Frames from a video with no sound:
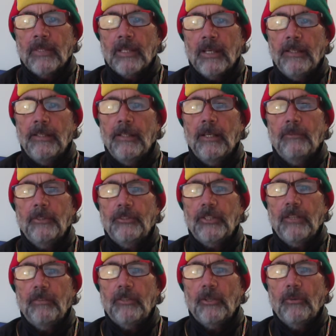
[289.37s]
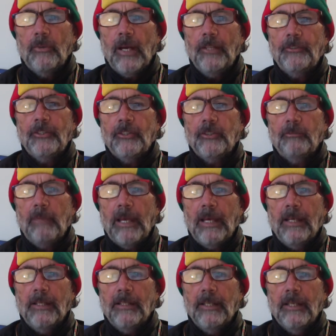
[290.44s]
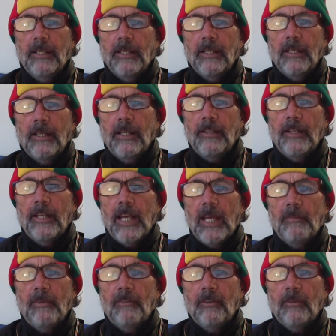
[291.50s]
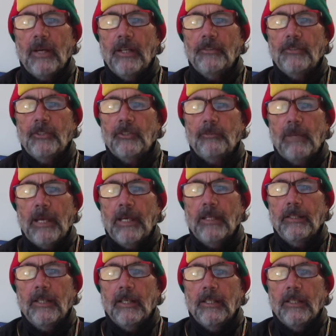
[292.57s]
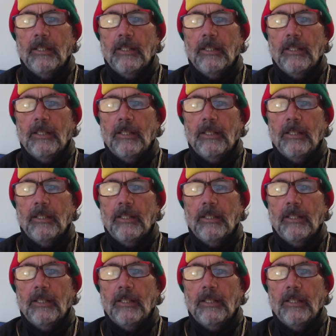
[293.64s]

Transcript: And he that receiveth a righteous man in the name of a righteous man